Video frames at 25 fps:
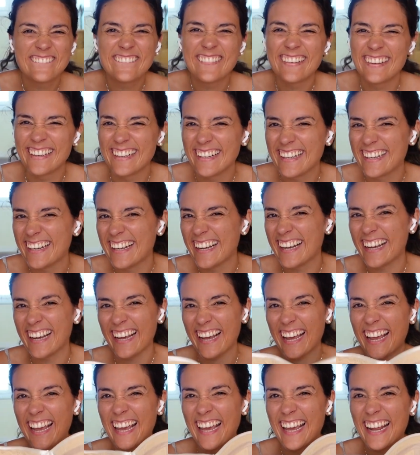pretty
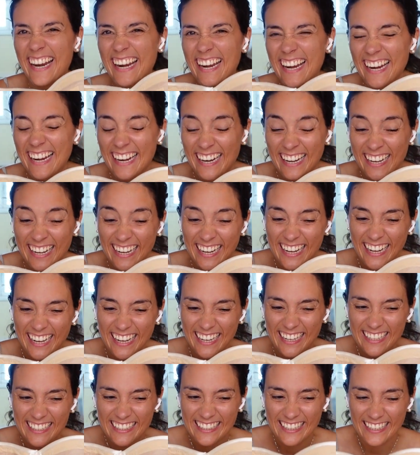and
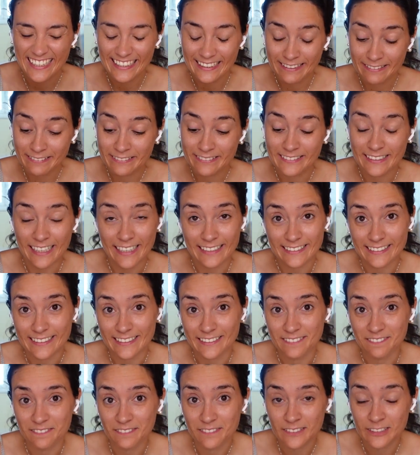too
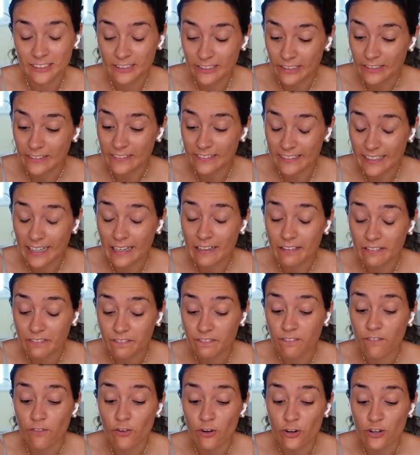sexy. So now
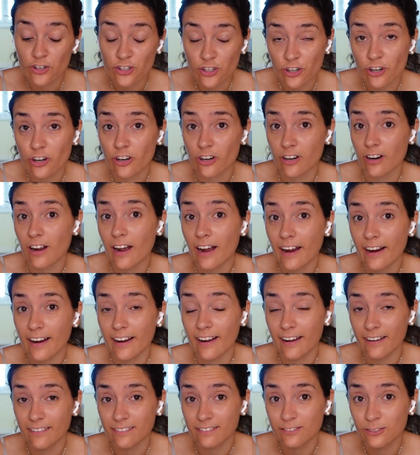for sure I
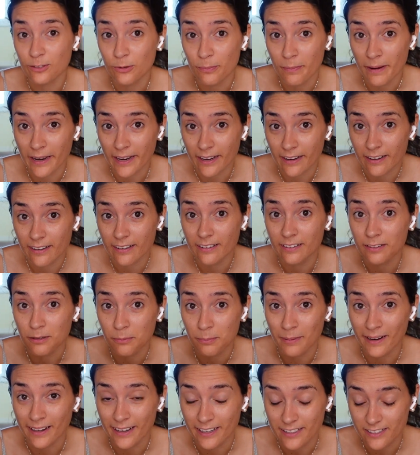have to make the
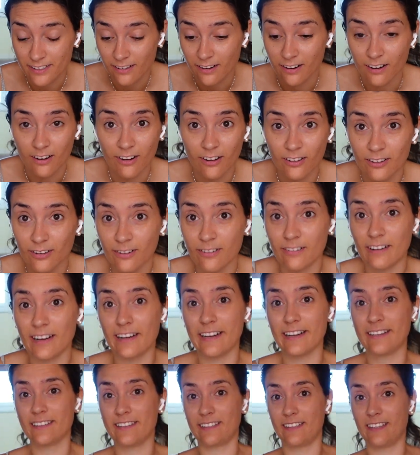blazer,
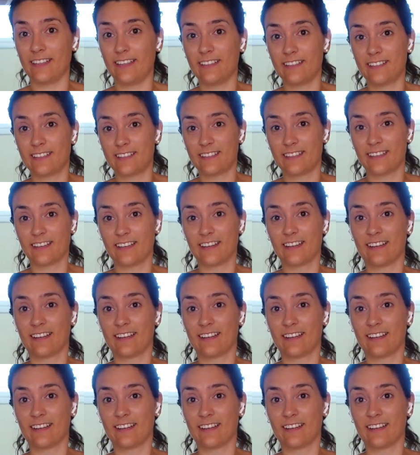otherwise this